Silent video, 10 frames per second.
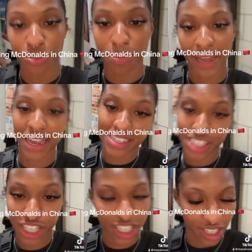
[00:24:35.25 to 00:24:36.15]
bag is
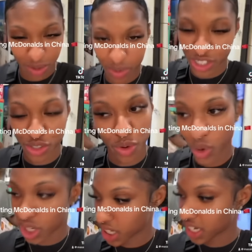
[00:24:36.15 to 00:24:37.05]
secure. We just
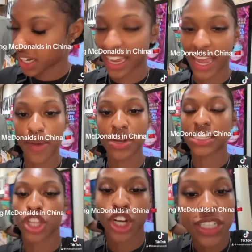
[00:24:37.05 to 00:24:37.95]
ordered it. It was
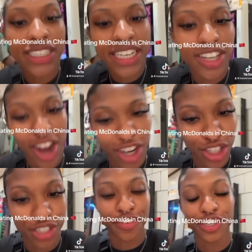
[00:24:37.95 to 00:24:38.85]
$13
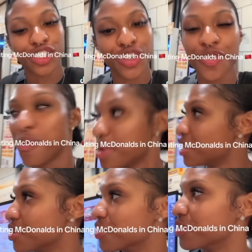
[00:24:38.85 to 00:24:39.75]
for two
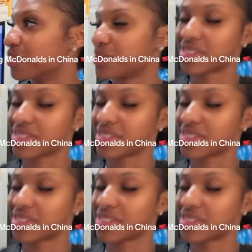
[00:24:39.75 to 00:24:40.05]
meals.